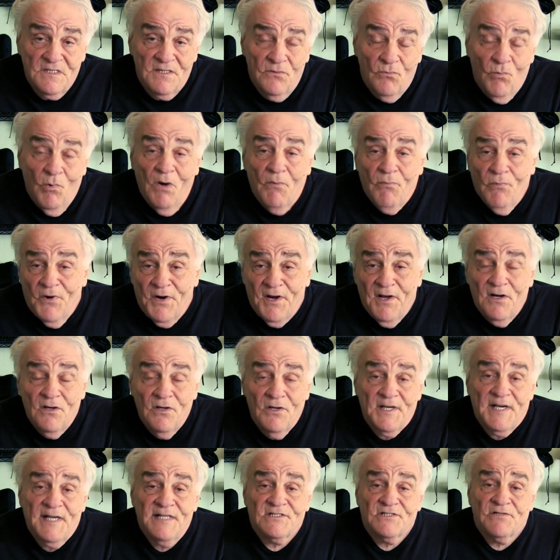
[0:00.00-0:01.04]
well, we're going to
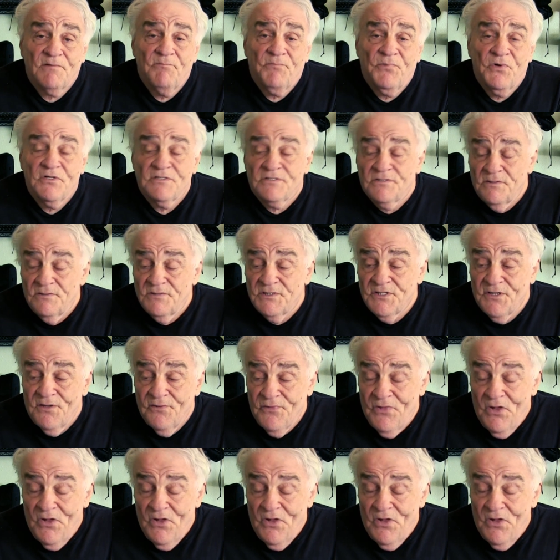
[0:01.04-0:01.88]
look at some pictures here